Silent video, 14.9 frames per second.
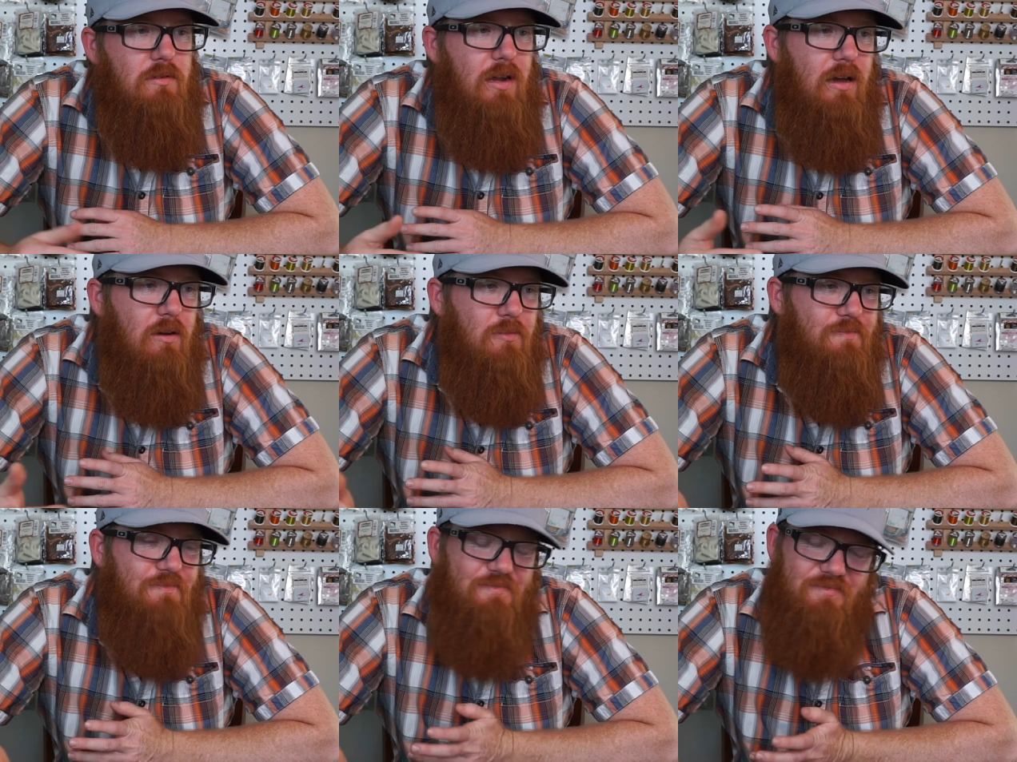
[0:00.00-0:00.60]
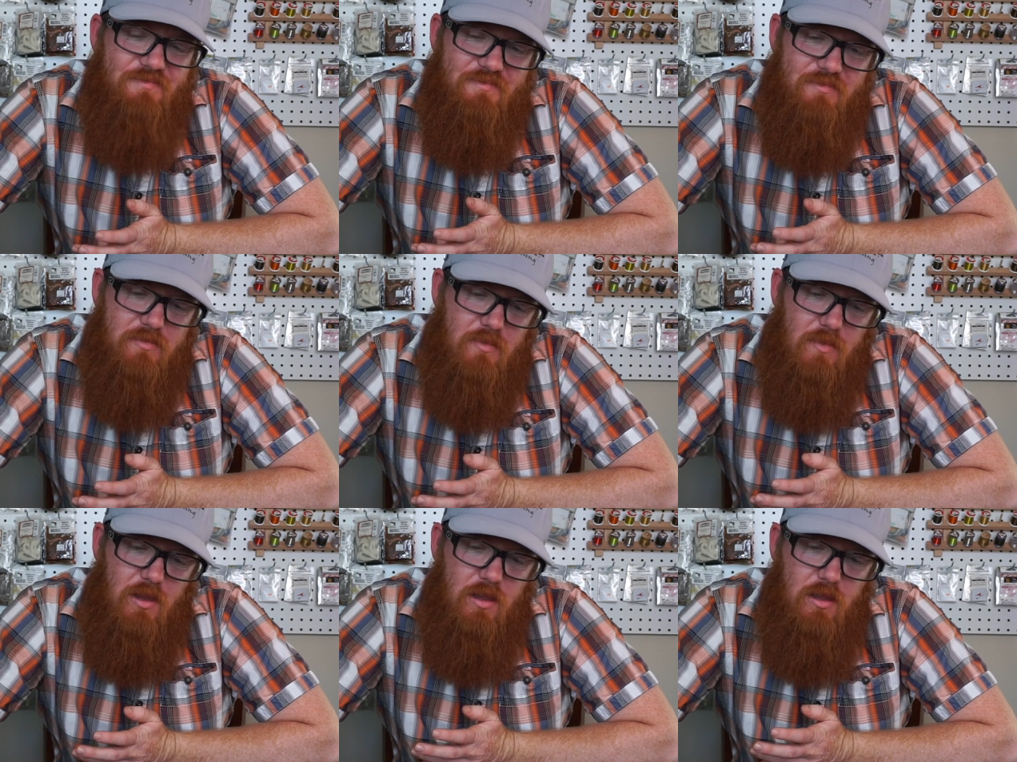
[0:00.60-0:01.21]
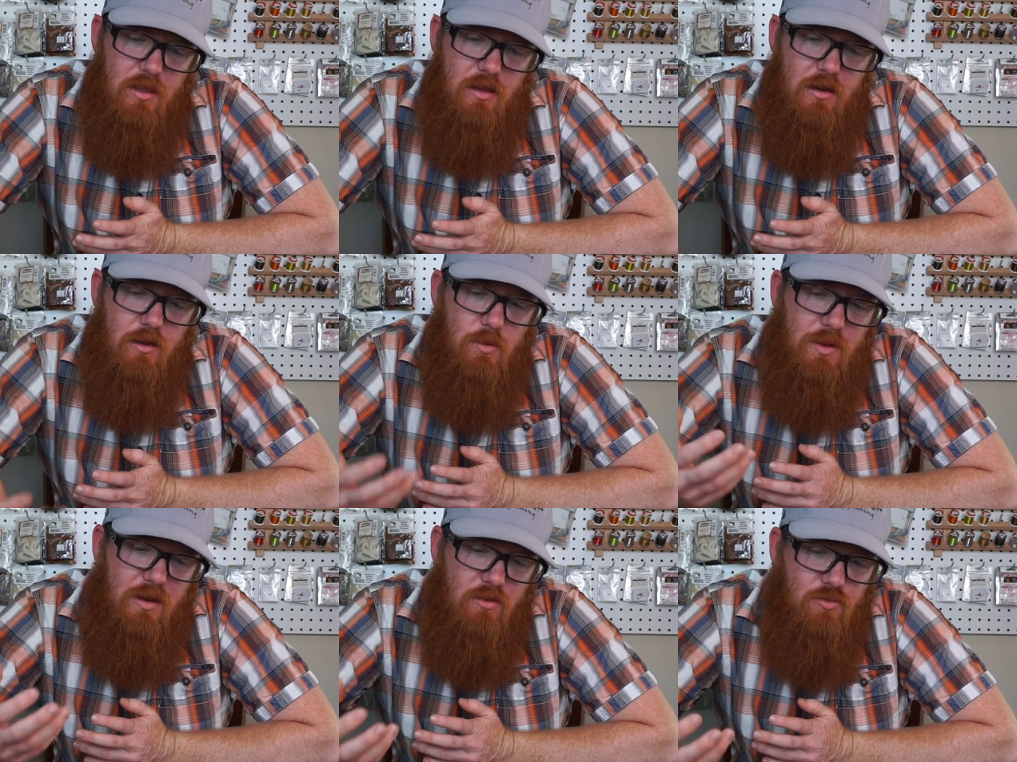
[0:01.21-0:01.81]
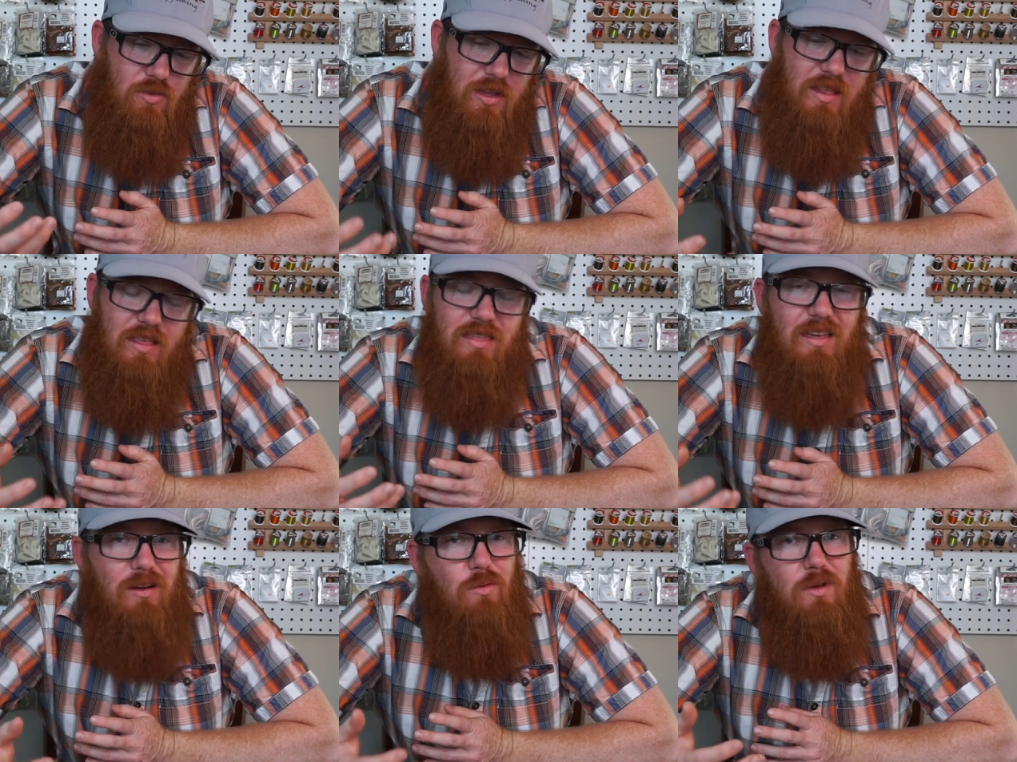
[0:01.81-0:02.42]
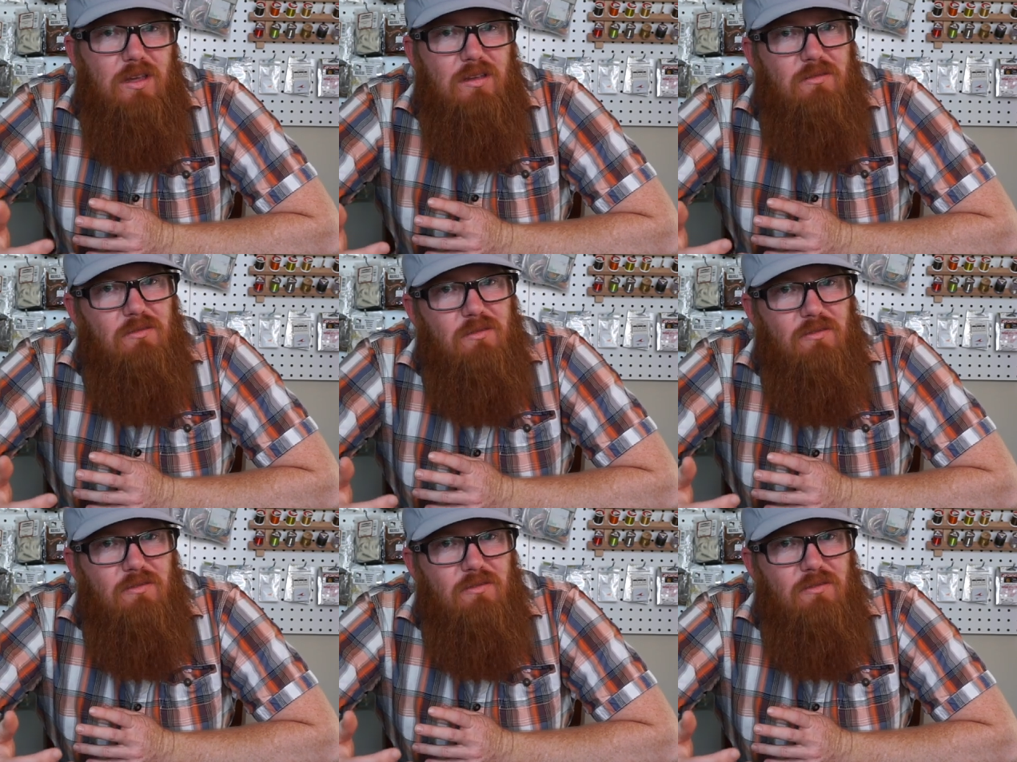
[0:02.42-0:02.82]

Now, you know, we didn't really think we